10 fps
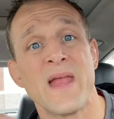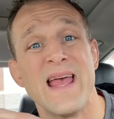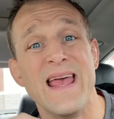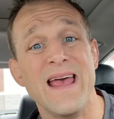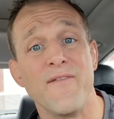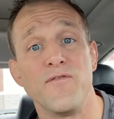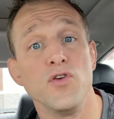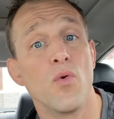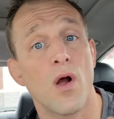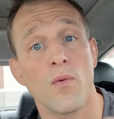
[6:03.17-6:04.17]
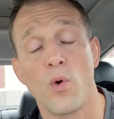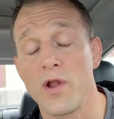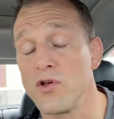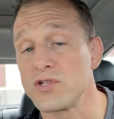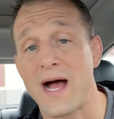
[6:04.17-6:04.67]
If you are one of
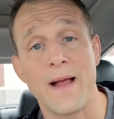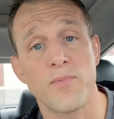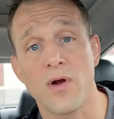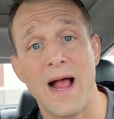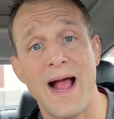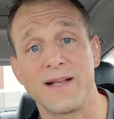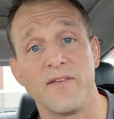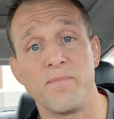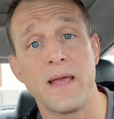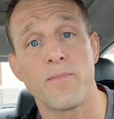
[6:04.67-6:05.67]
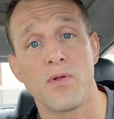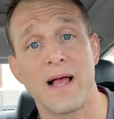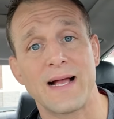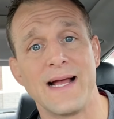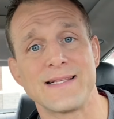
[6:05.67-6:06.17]
those hyperactive people,
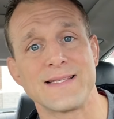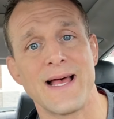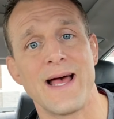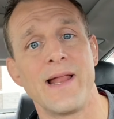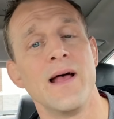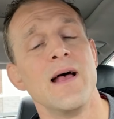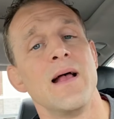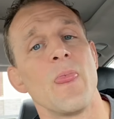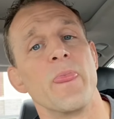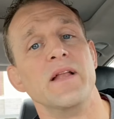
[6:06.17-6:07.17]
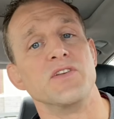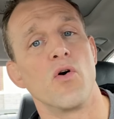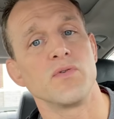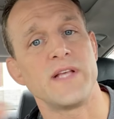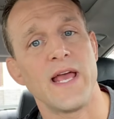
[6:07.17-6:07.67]
like I had said, then
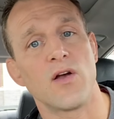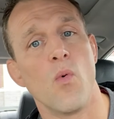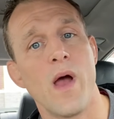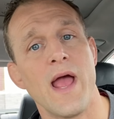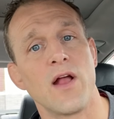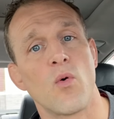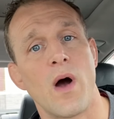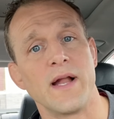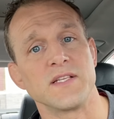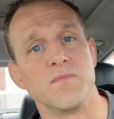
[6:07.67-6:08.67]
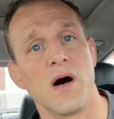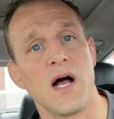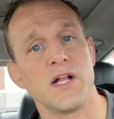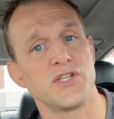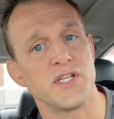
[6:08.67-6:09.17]
don't take away quite as
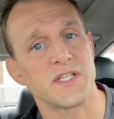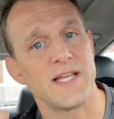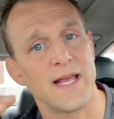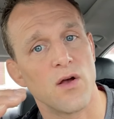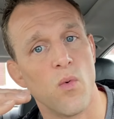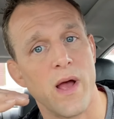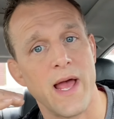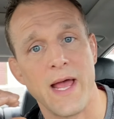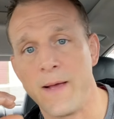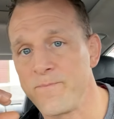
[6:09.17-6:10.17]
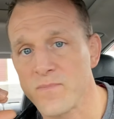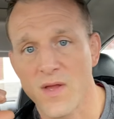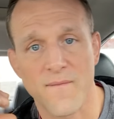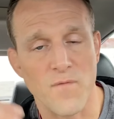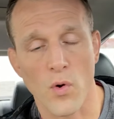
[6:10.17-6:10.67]
much. Just take away
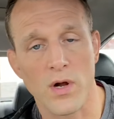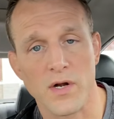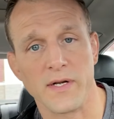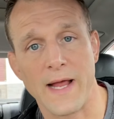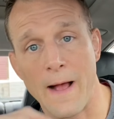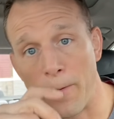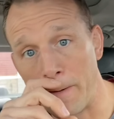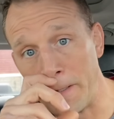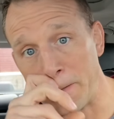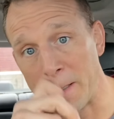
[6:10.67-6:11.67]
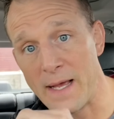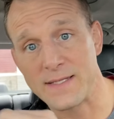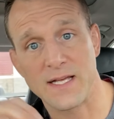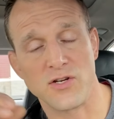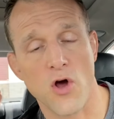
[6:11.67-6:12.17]
400 calories, okay?
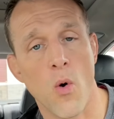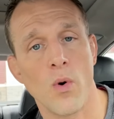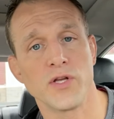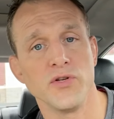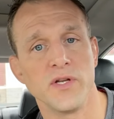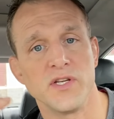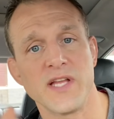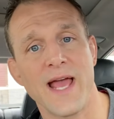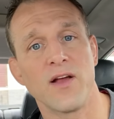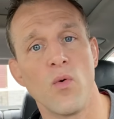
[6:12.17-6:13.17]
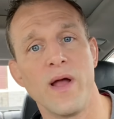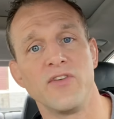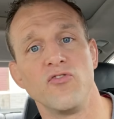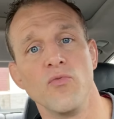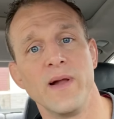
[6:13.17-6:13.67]
Because I don't want you to take away
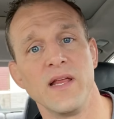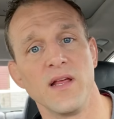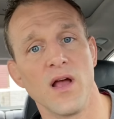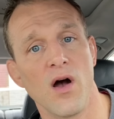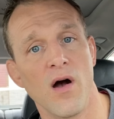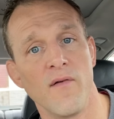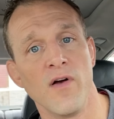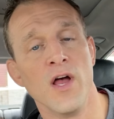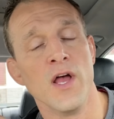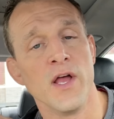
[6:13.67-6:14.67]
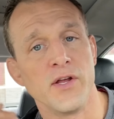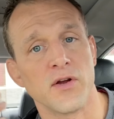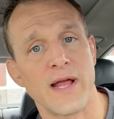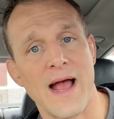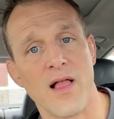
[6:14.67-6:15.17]
too many of your
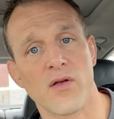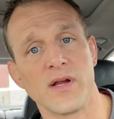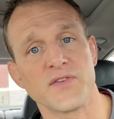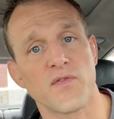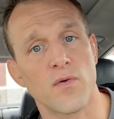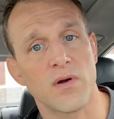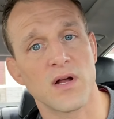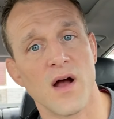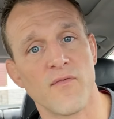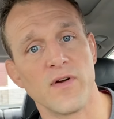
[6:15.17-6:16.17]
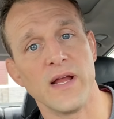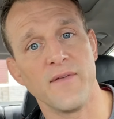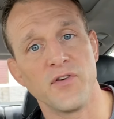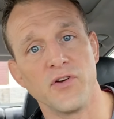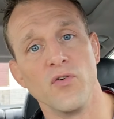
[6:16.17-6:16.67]
calories for recovery
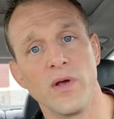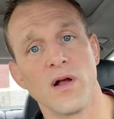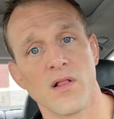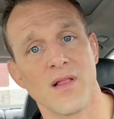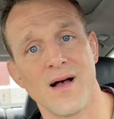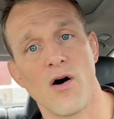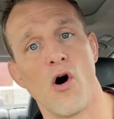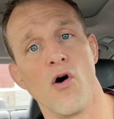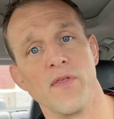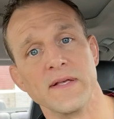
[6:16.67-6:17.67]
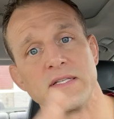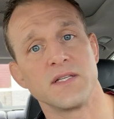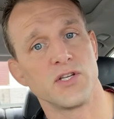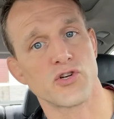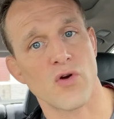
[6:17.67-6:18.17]
if you're doing all this
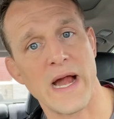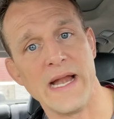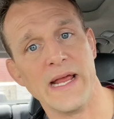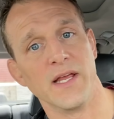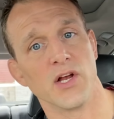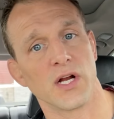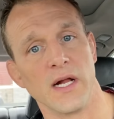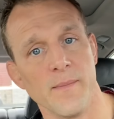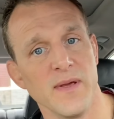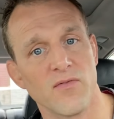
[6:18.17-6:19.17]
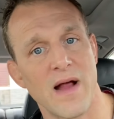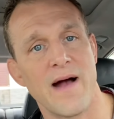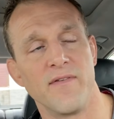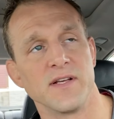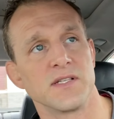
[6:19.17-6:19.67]
training. You're going to be
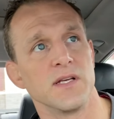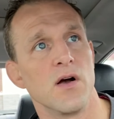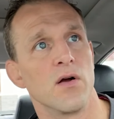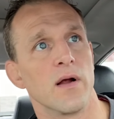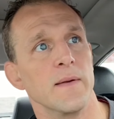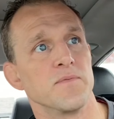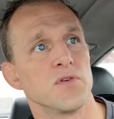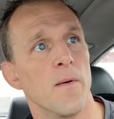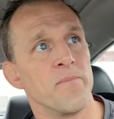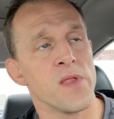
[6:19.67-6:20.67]
ravenously hungry. So